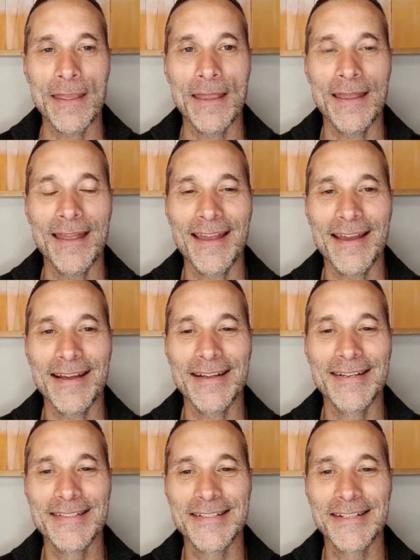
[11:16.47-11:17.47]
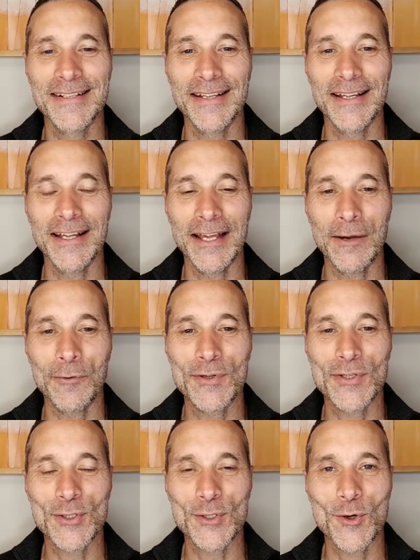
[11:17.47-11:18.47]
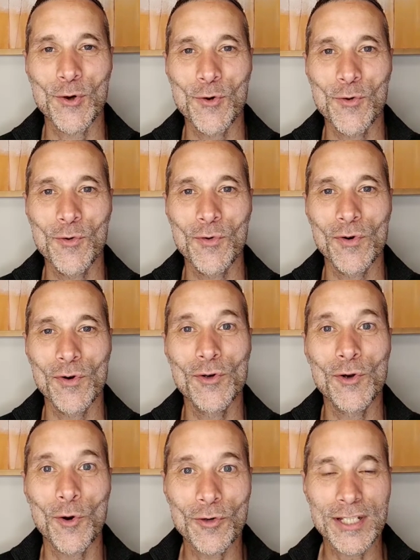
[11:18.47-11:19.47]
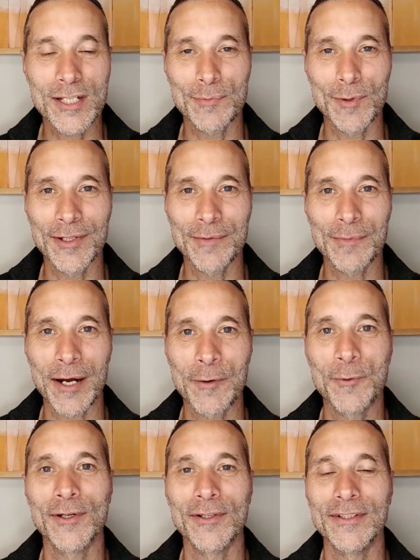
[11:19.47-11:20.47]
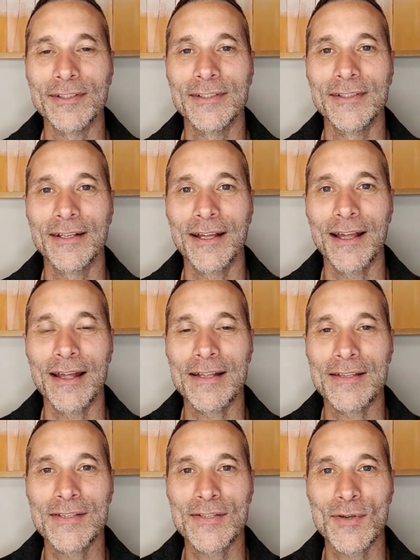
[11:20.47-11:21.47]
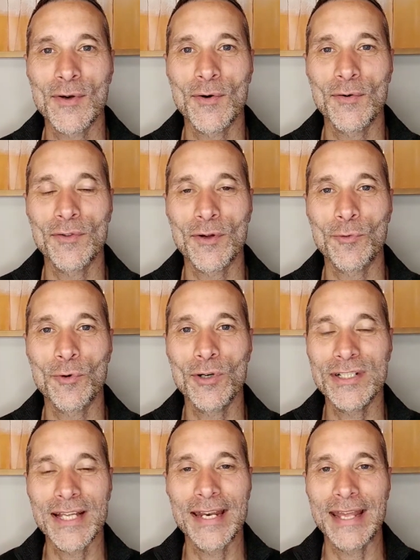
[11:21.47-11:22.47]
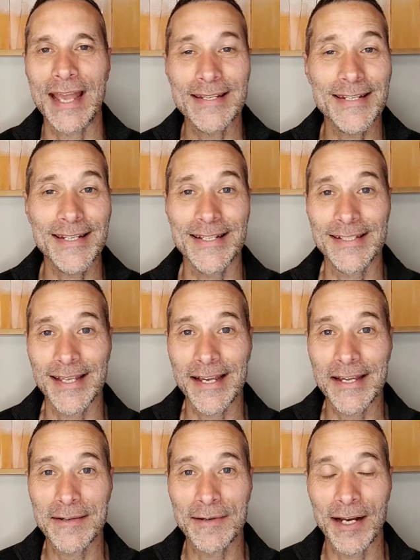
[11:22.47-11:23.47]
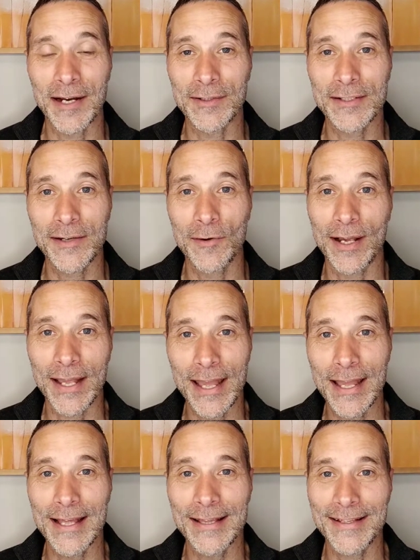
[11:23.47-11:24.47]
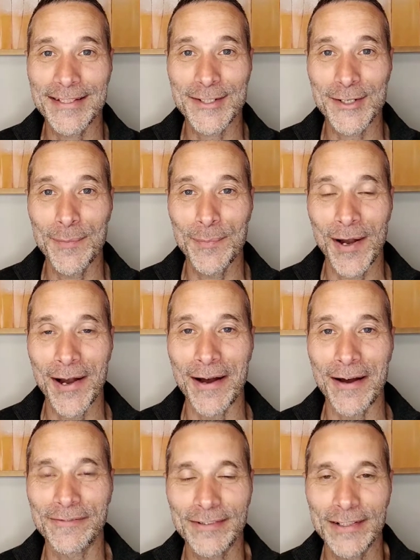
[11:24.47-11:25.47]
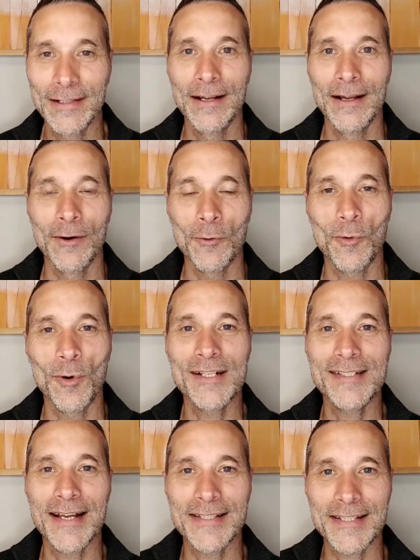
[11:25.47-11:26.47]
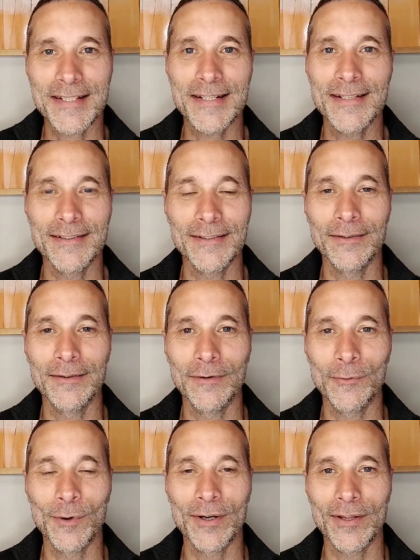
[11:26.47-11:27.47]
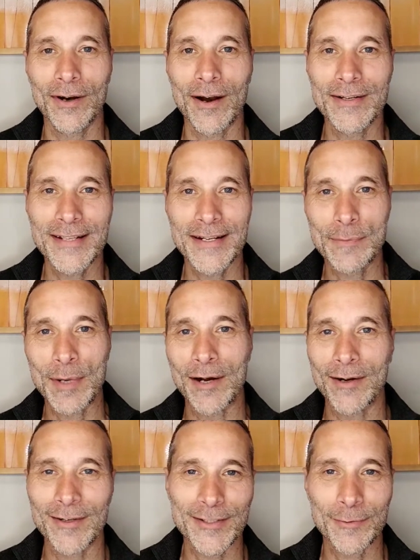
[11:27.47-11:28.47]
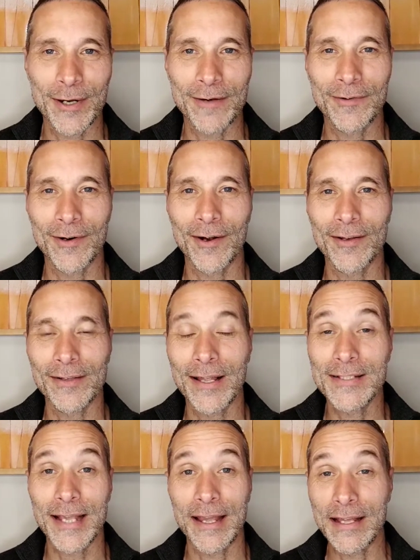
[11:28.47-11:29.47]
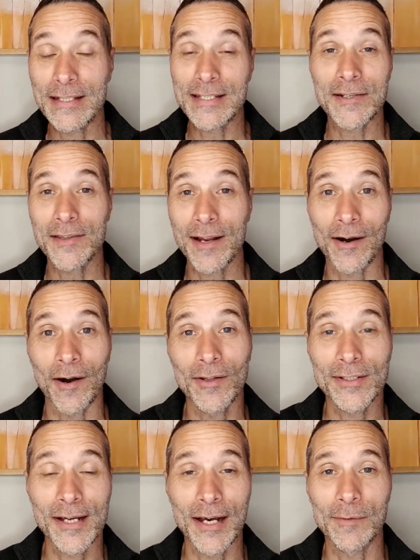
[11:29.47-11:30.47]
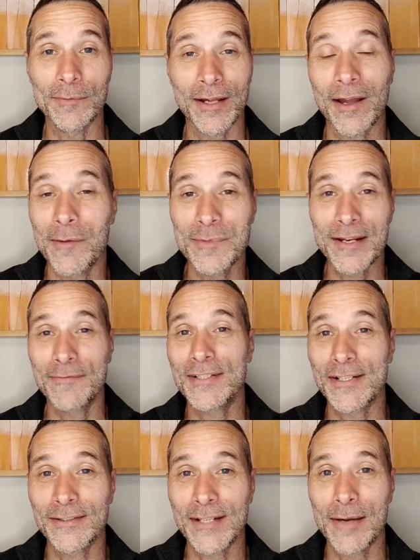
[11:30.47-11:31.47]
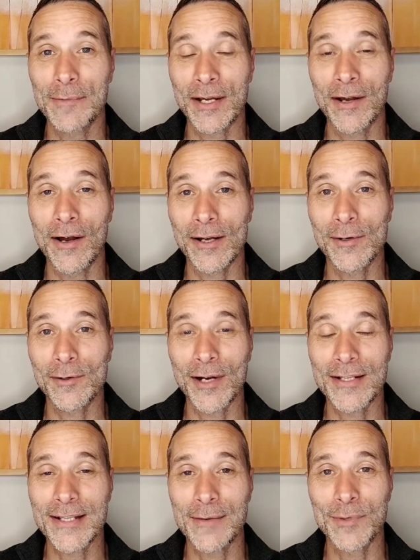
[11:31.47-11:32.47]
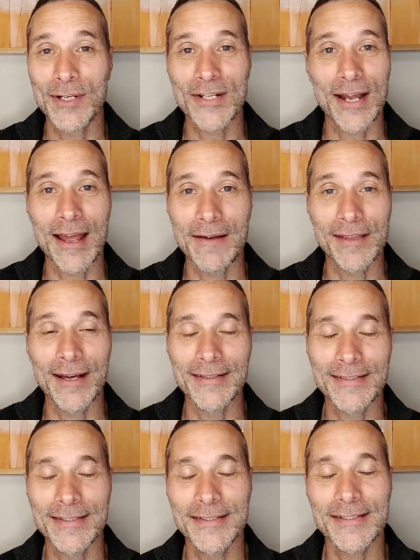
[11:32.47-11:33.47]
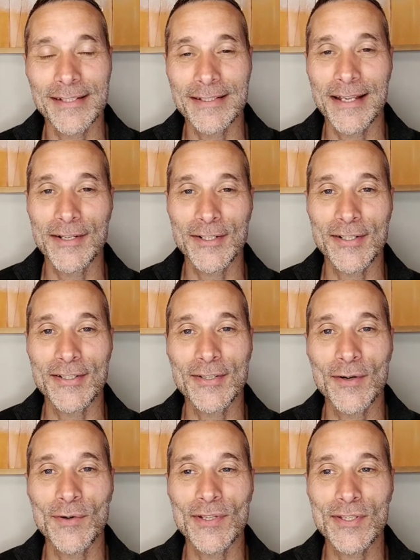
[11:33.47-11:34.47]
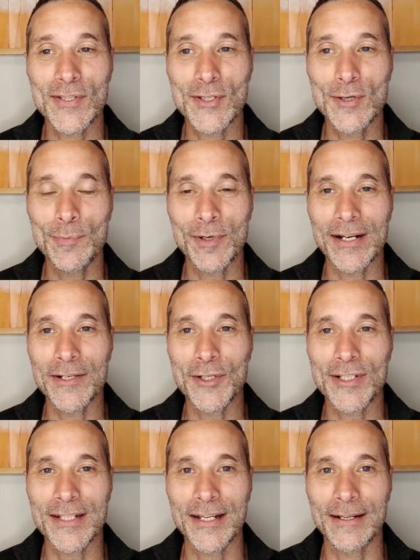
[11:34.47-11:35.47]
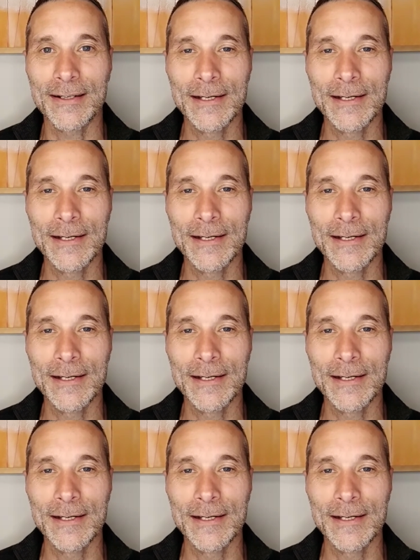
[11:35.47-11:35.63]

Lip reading: And it was so noticeable in my world. And so there weren't any entities kicking around going, hey, let's jump off. Whereas that still, where there aren't any barriers or whatever on Lionsgate, it's still there all the time. Like almost every single time I go across that bridge, I have that sensation. So it's super interesting.